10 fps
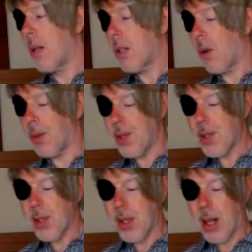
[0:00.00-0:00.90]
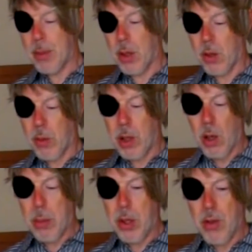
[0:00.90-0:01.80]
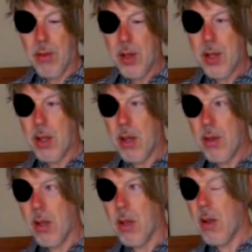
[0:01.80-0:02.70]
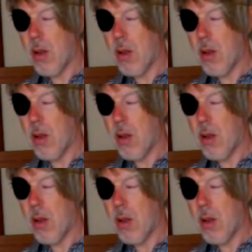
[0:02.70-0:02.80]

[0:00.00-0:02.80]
God, this doesn't happen on the Real Open University, does it?